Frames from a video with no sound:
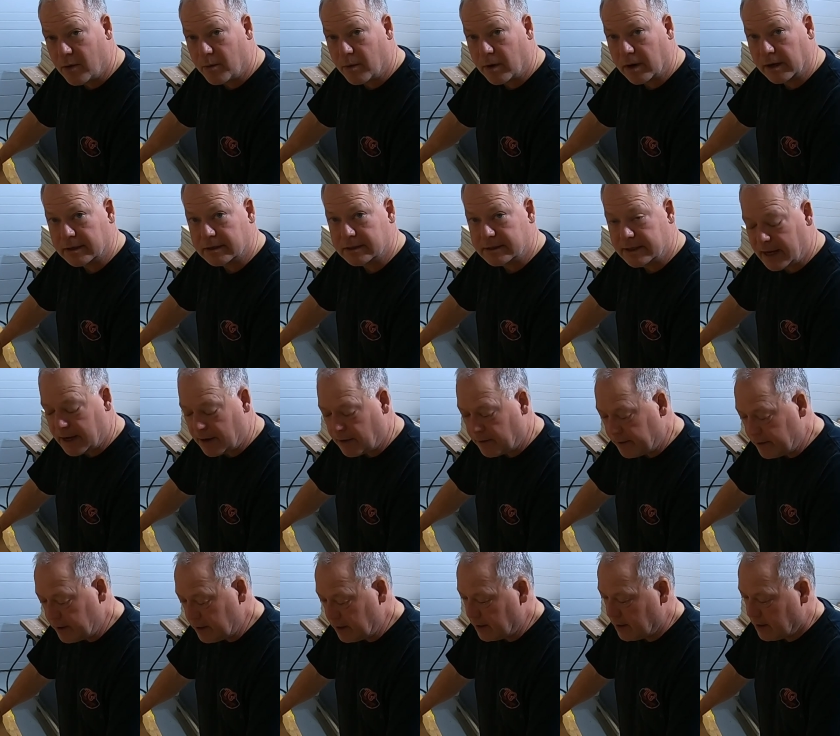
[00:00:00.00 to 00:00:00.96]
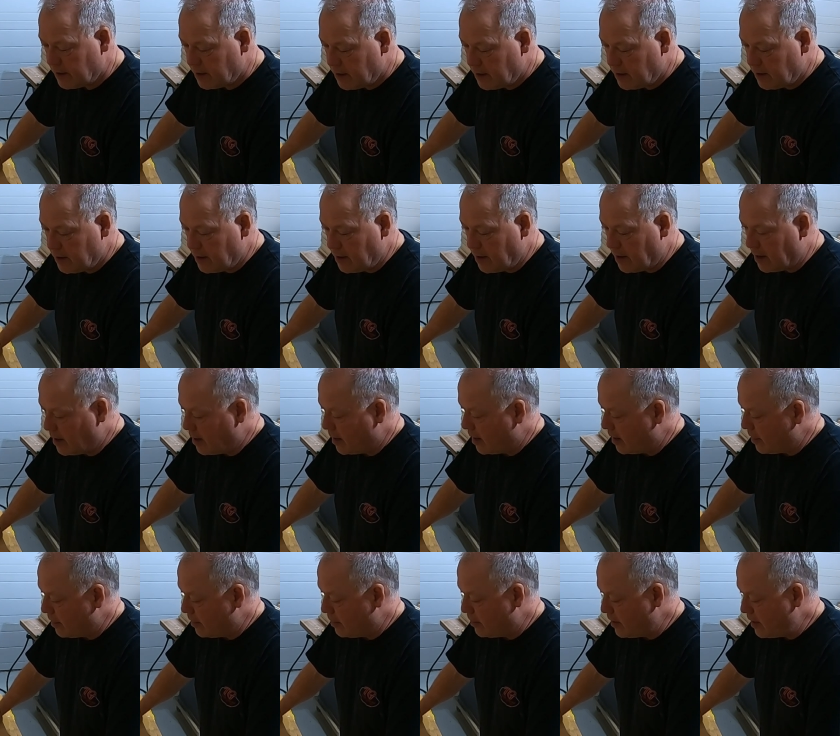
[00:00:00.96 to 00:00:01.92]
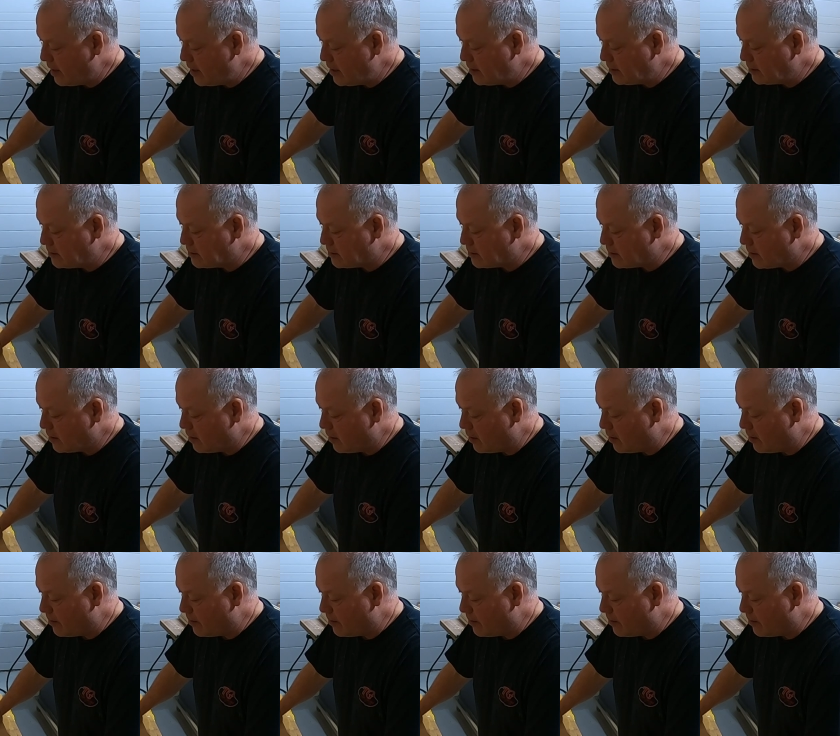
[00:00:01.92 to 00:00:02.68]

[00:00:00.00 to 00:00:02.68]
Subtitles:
it works. Now, these